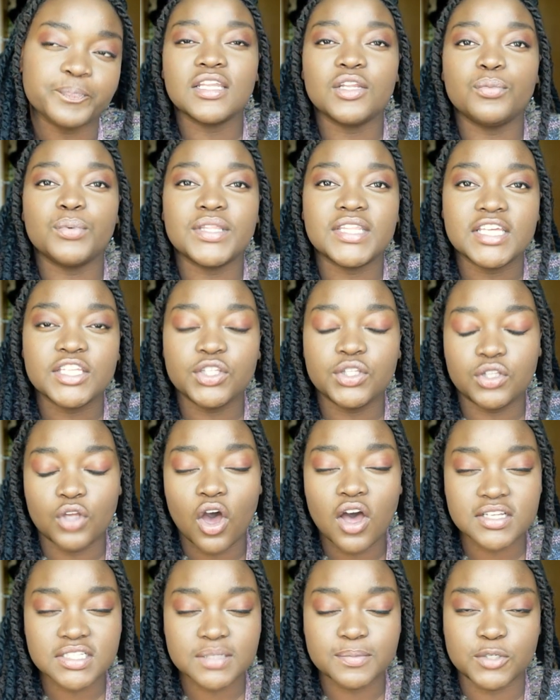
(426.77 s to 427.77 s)
Within
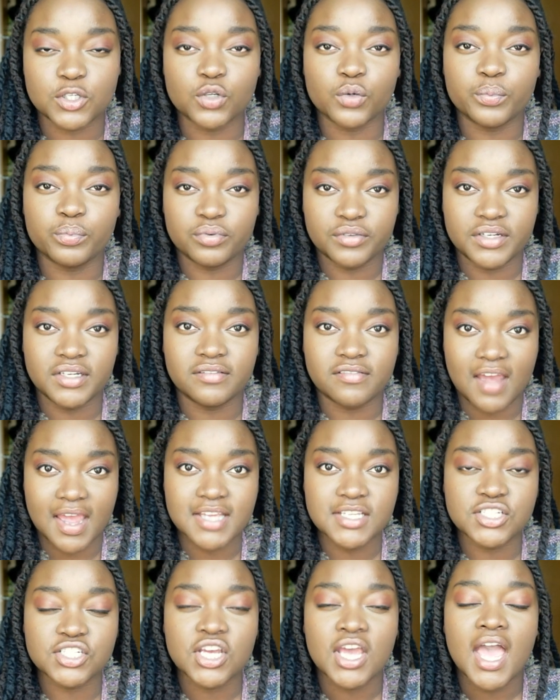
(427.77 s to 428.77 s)
hospital
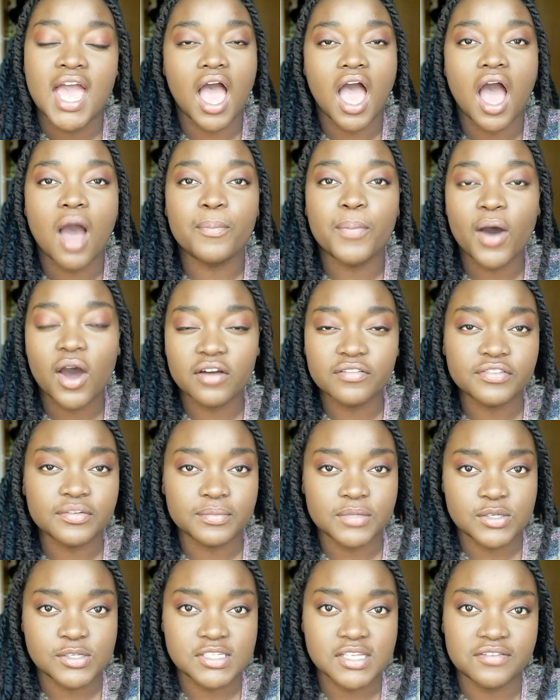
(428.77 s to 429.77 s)
pre-reg, apart
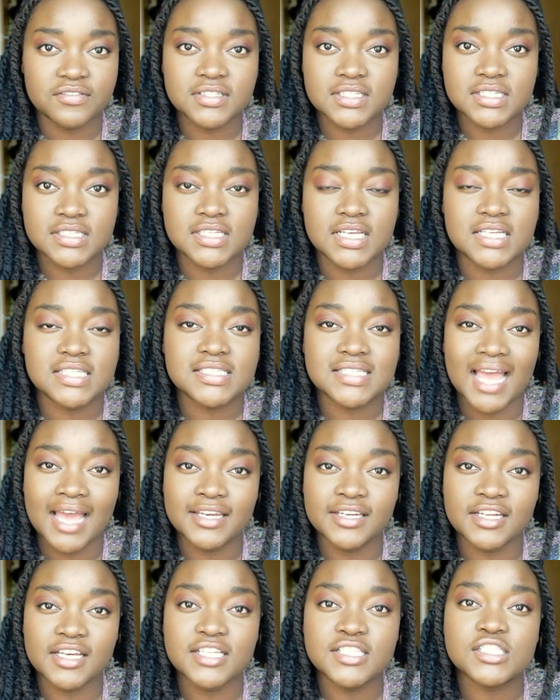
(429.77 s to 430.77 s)
from those 76
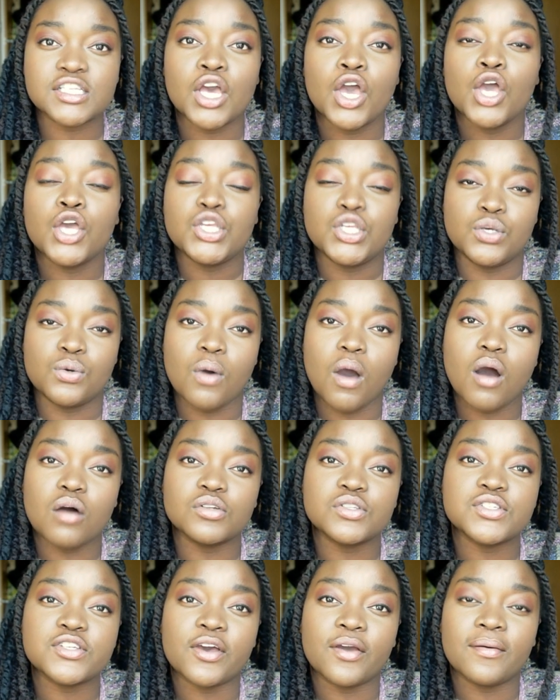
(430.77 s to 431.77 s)
standards, you
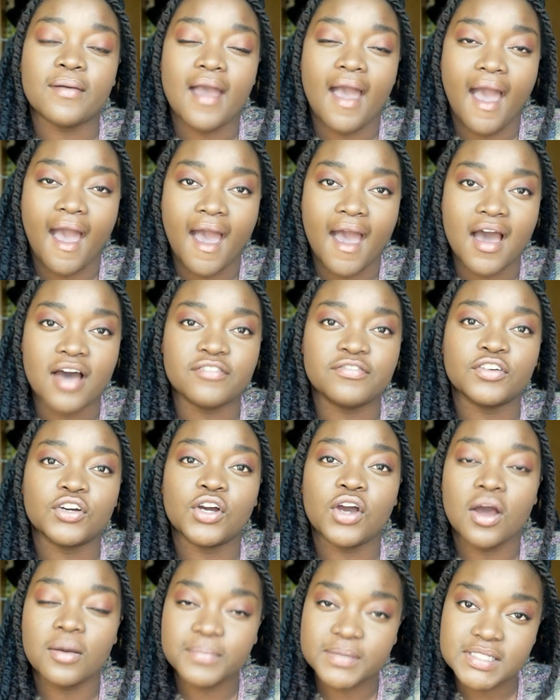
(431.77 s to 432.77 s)
also have
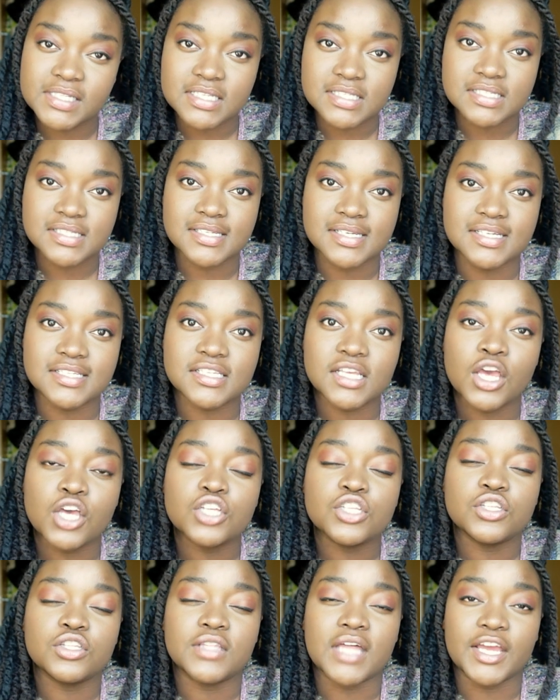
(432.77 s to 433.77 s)
competencies
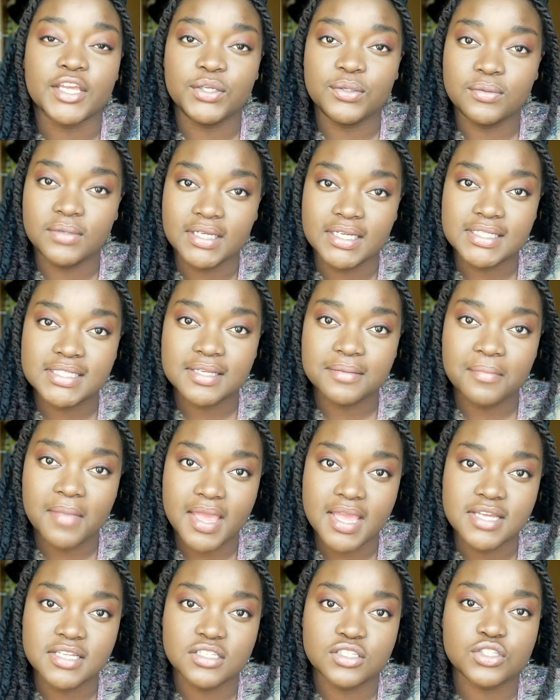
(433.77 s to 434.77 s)
that you need to
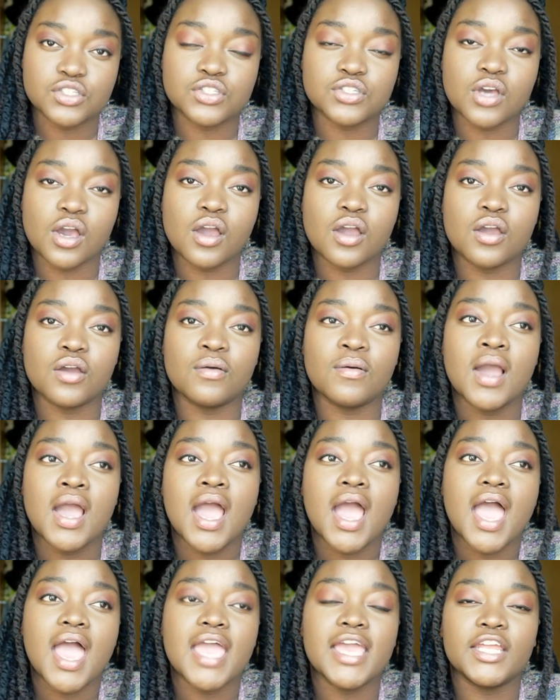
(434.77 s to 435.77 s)
meet. So
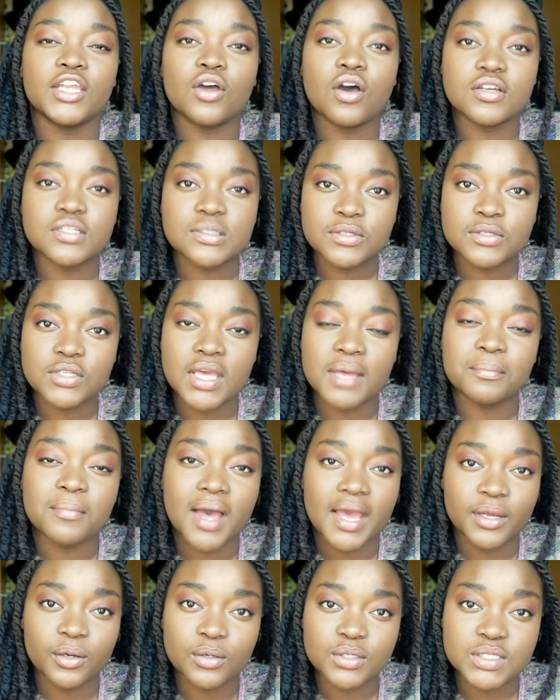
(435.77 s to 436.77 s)
in
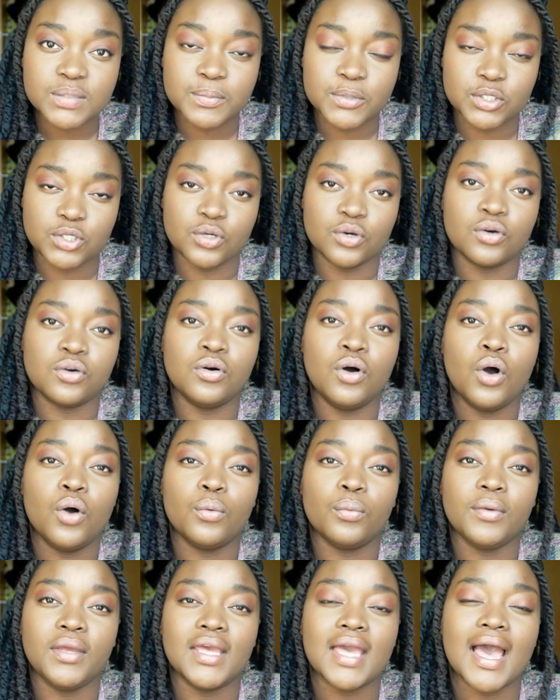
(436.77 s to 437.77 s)
my hospital,
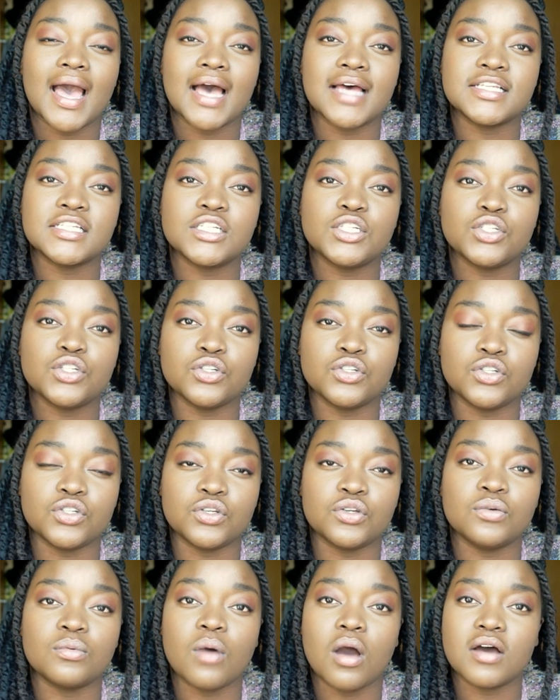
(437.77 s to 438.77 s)
we had to
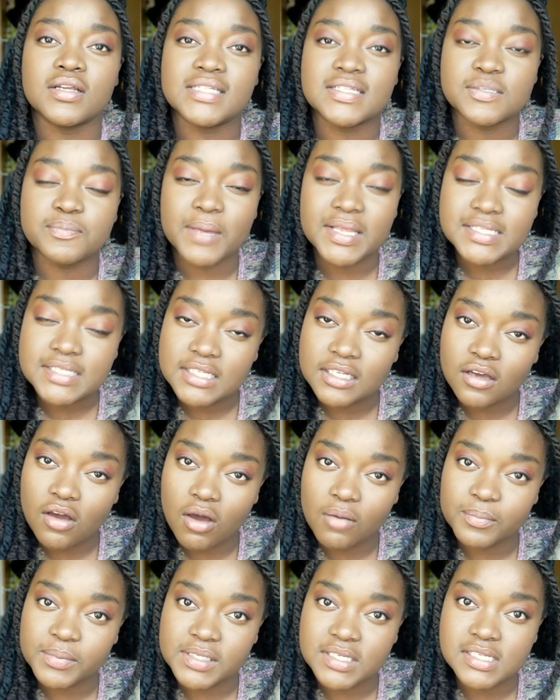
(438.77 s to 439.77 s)
do our dispensing
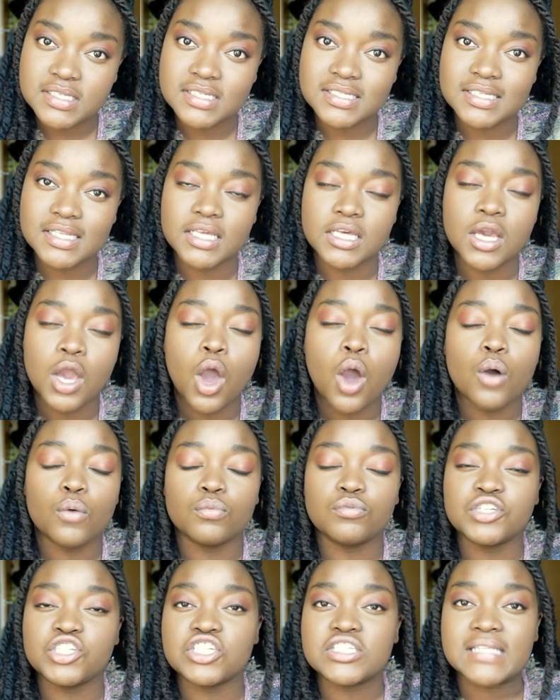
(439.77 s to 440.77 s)
competency,
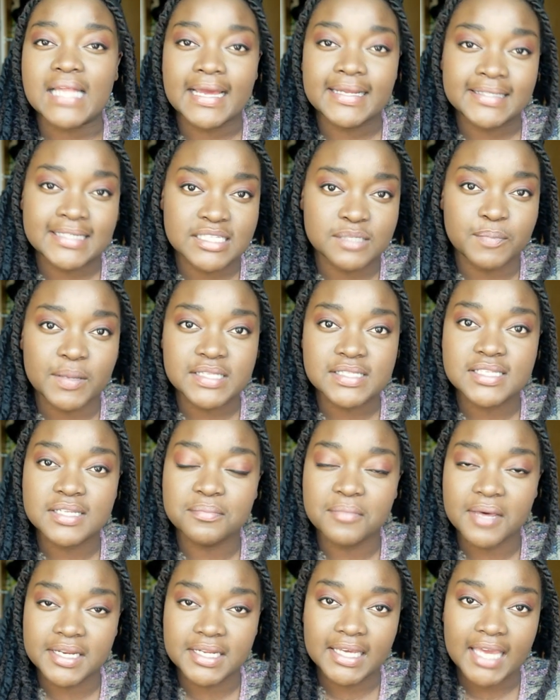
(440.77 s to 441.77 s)
which is like
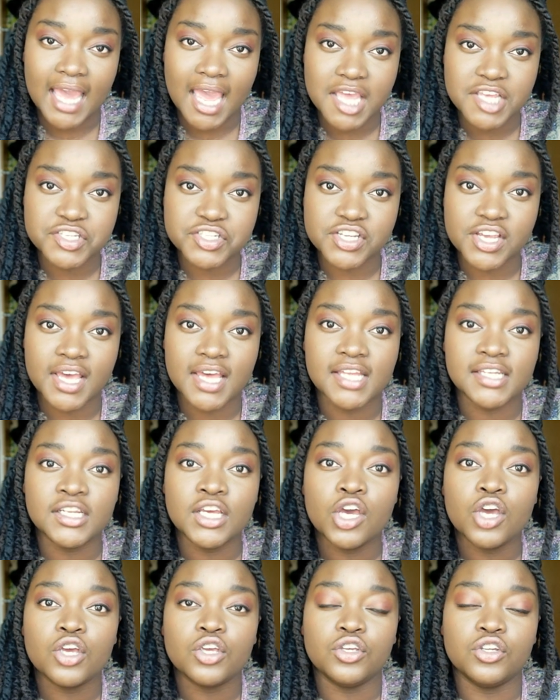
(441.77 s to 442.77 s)
dispensing medication,
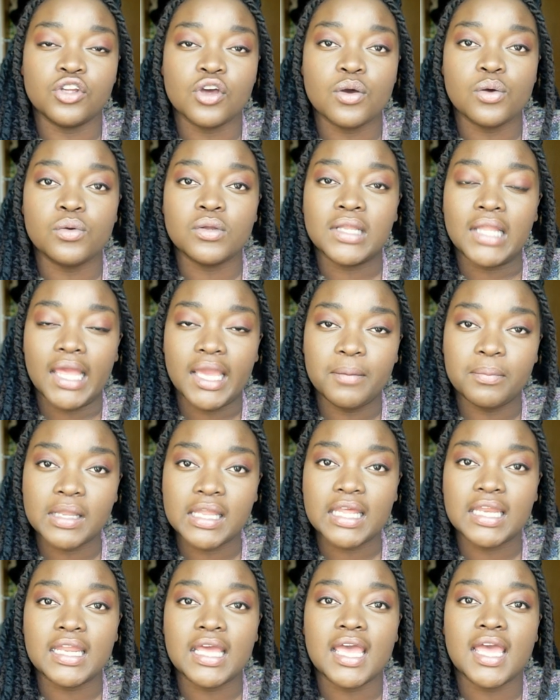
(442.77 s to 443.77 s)

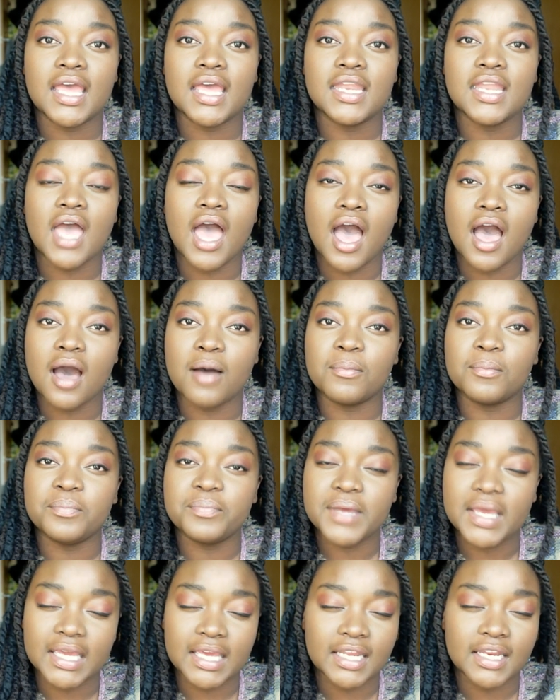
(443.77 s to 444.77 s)
labeling it,
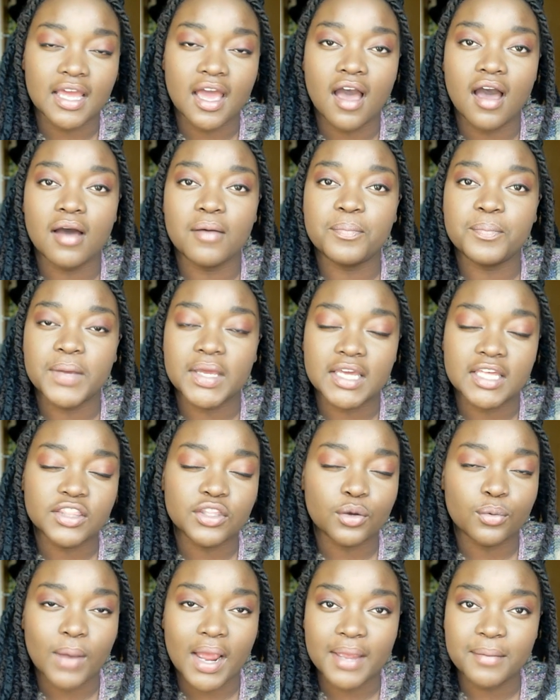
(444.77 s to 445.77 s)
picking
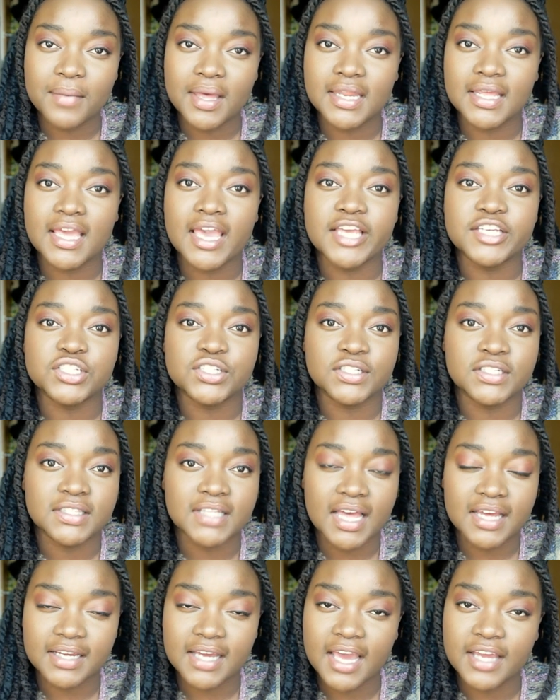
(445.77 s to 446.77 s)
the right medication and
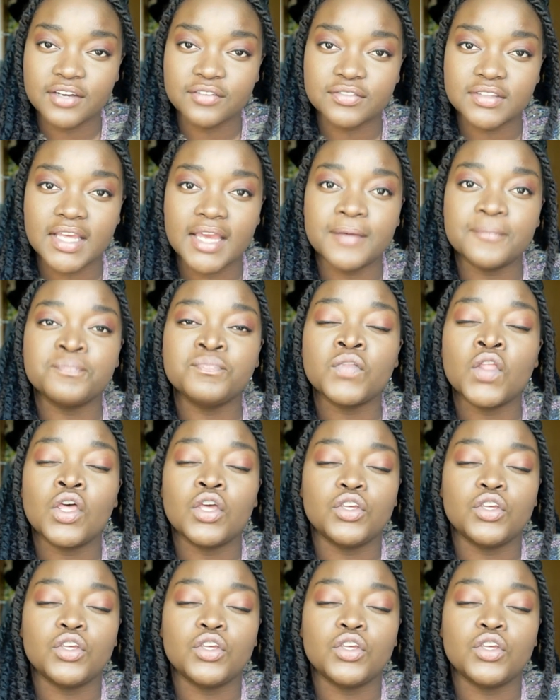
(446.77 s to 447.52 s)
that kind of thing.